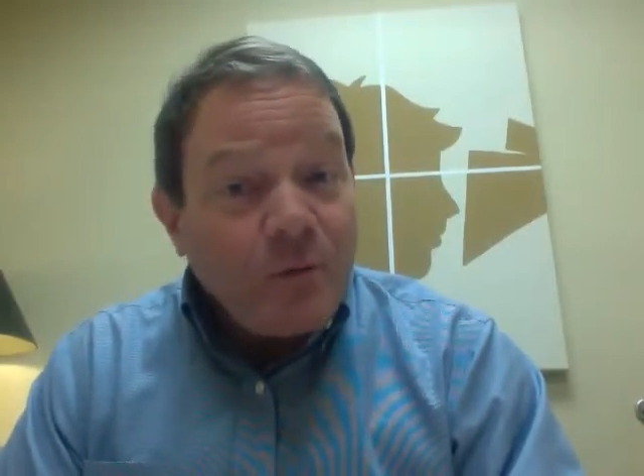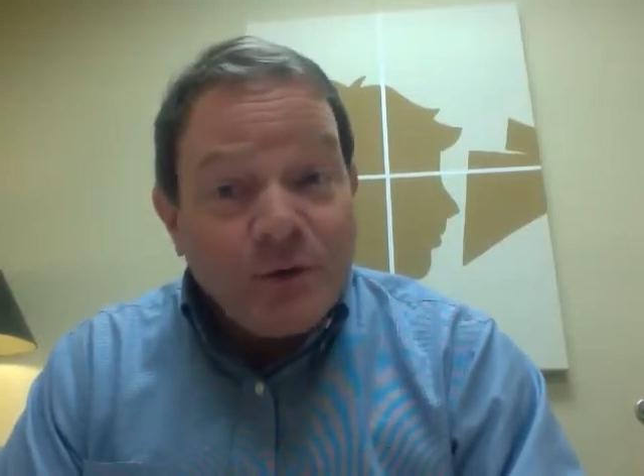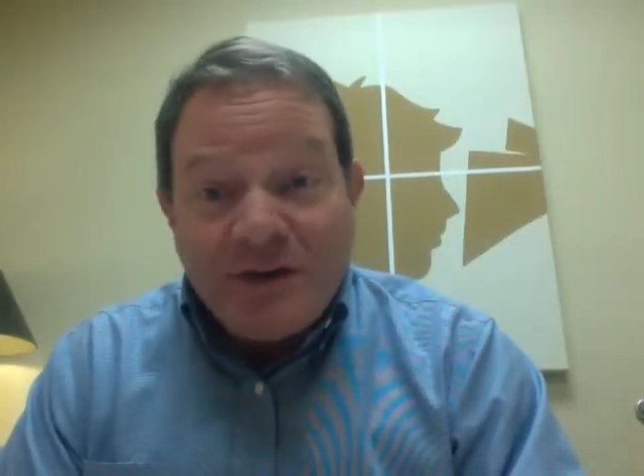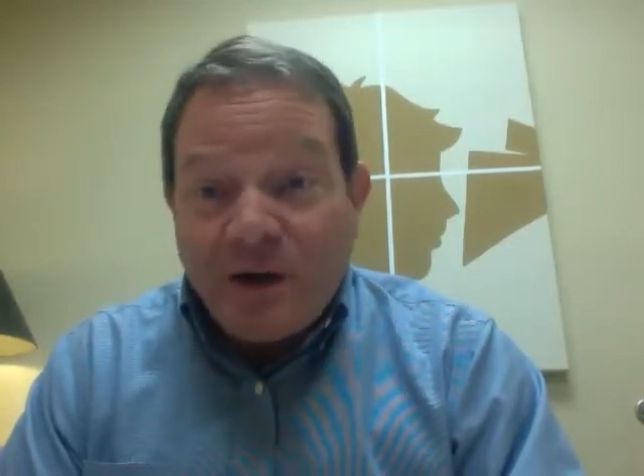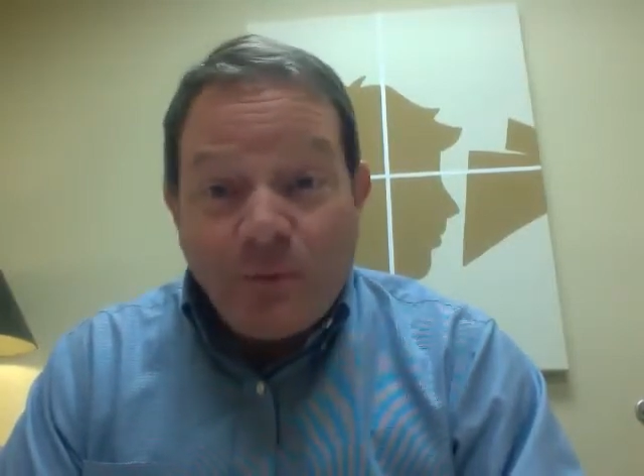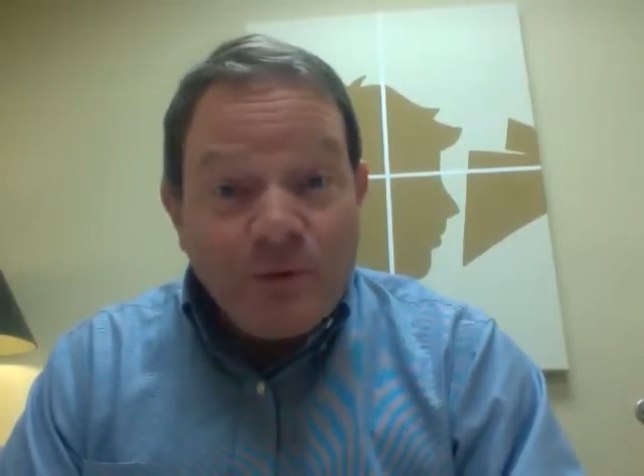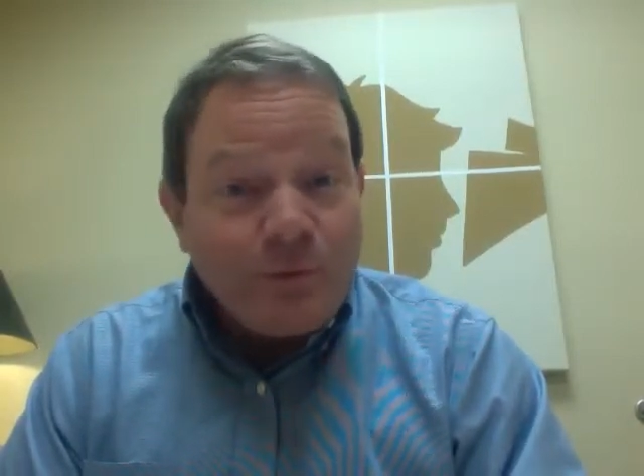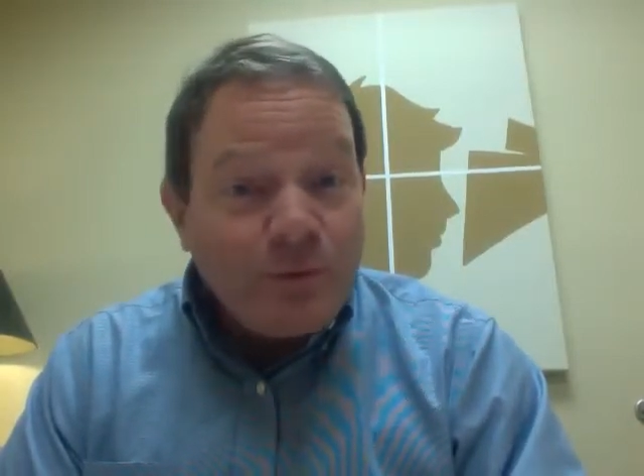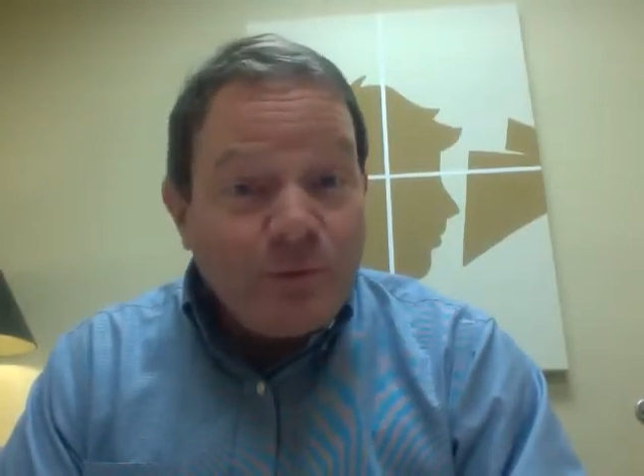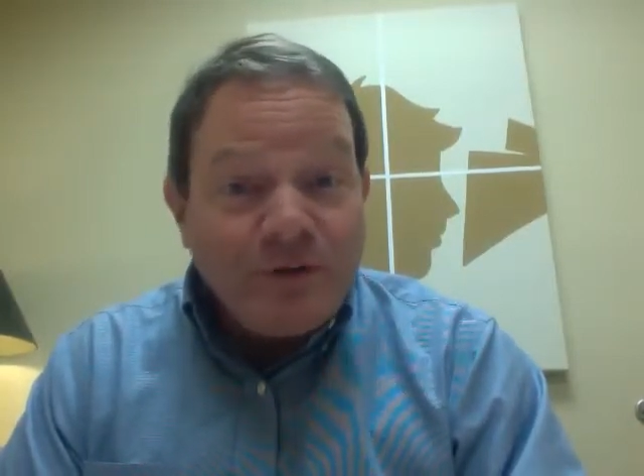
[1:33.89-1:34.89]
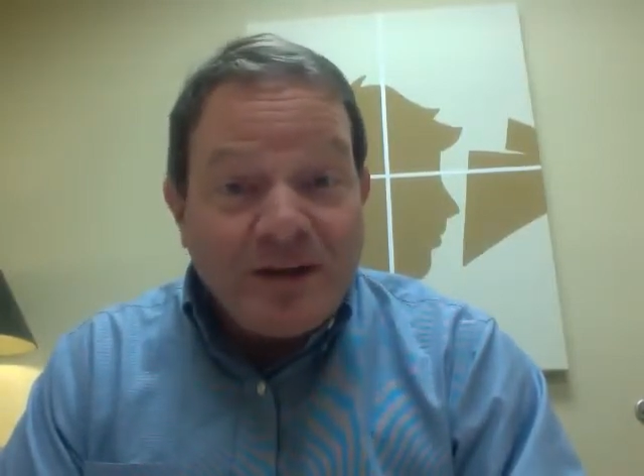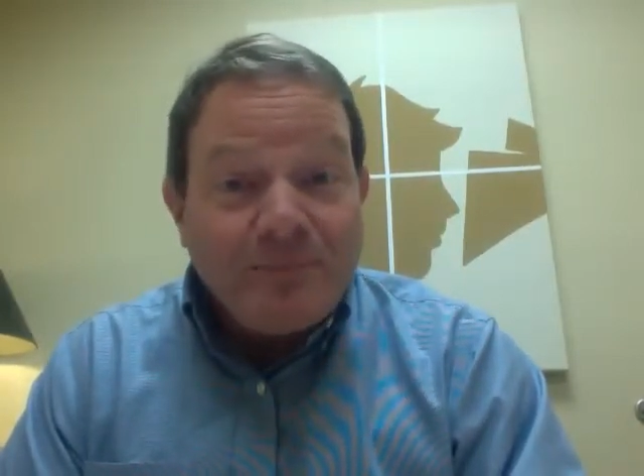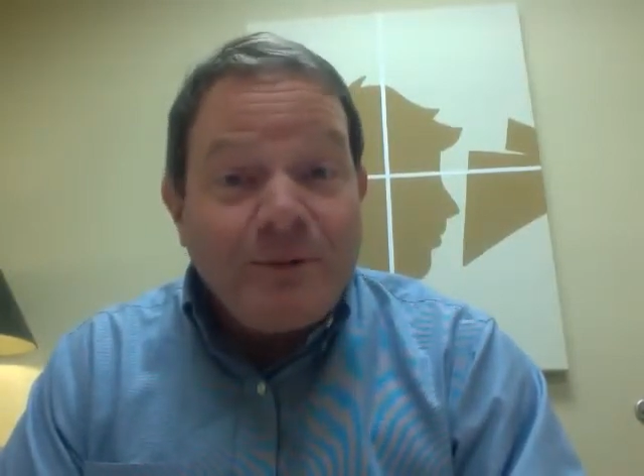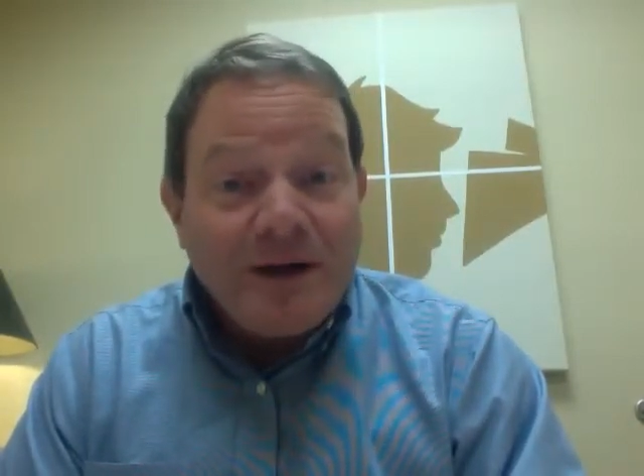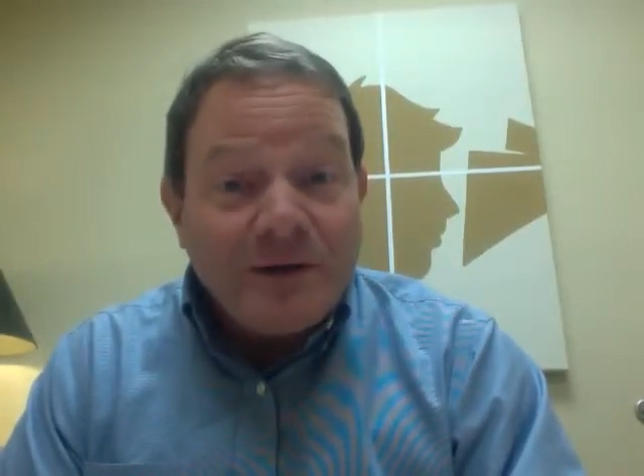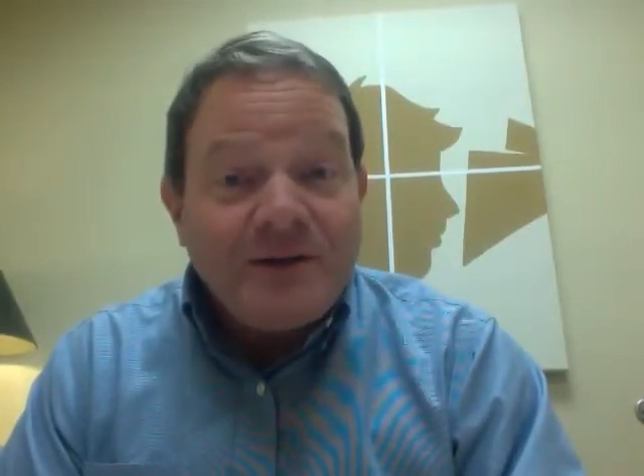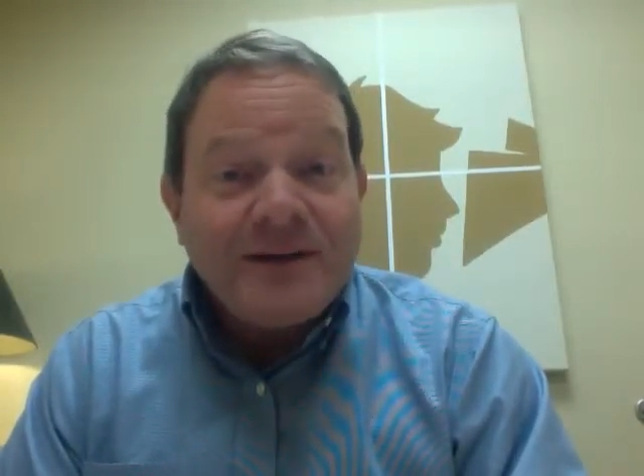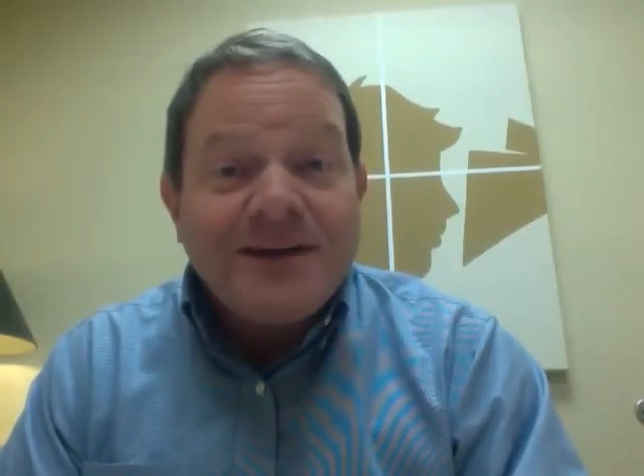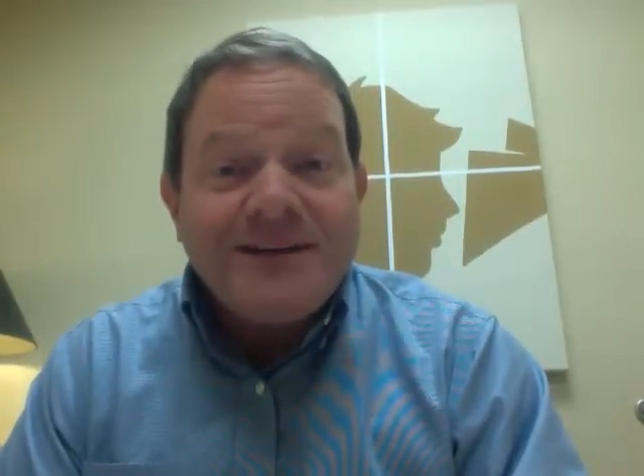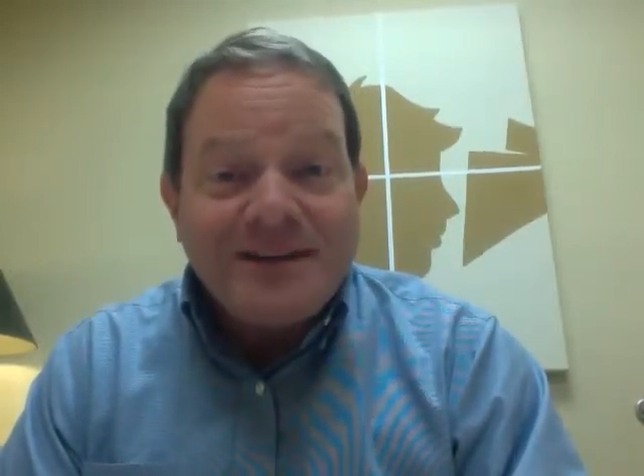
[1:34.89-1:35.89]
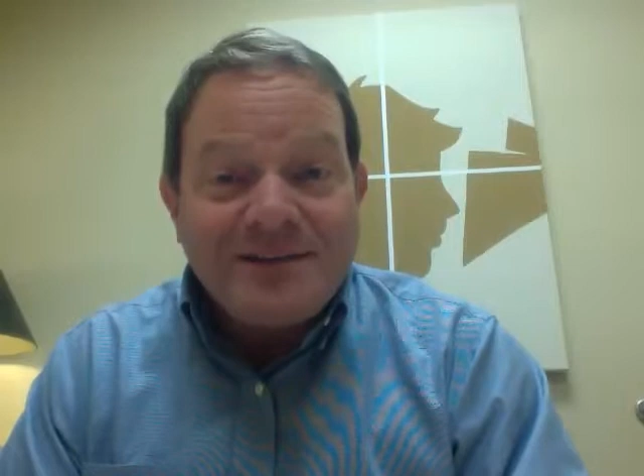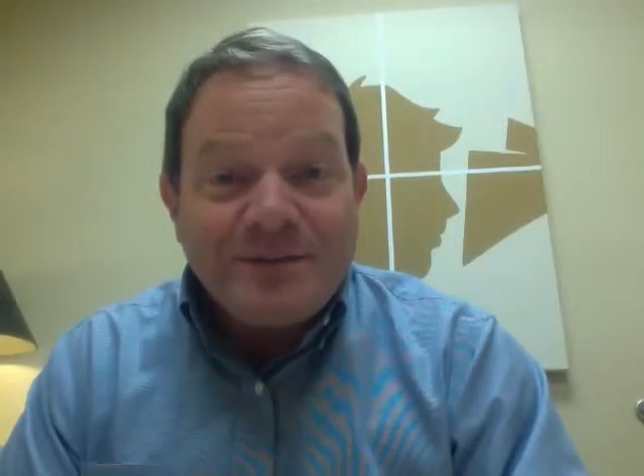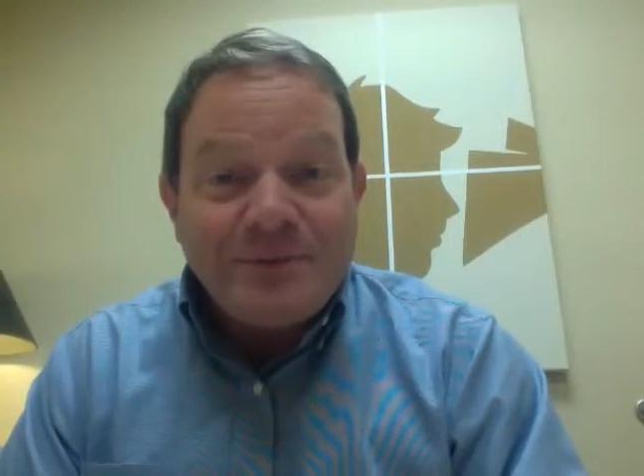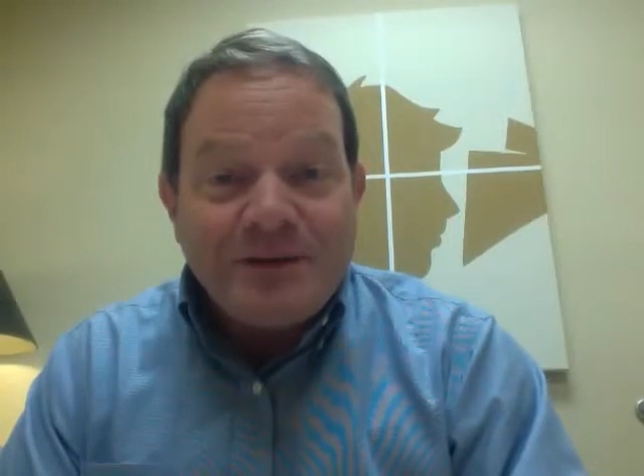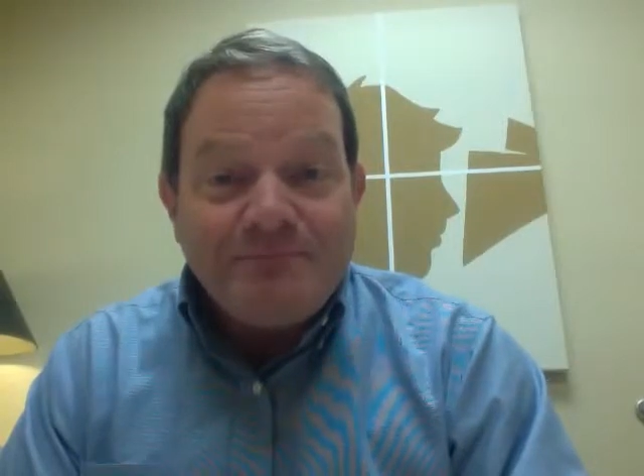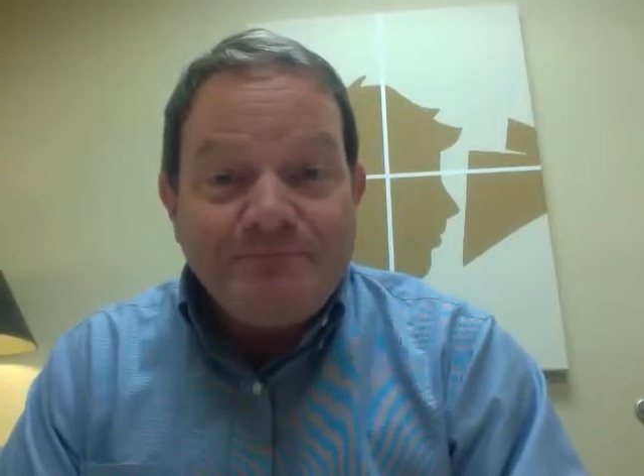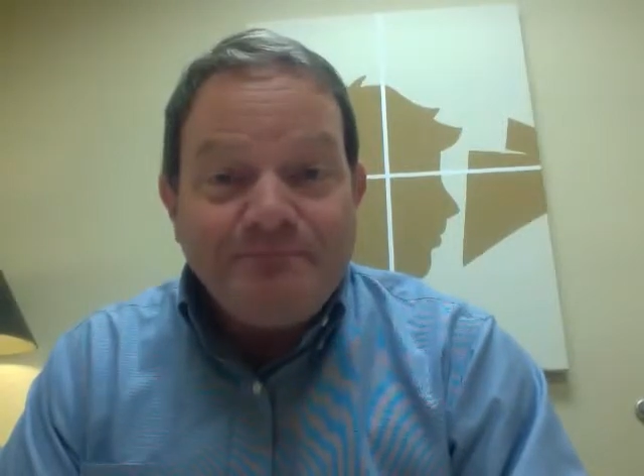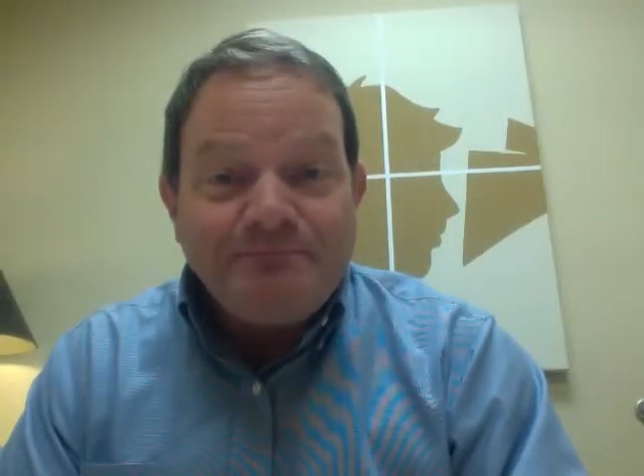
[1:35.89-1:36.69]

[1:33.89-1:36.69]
were dealt with routine parenting and discipline.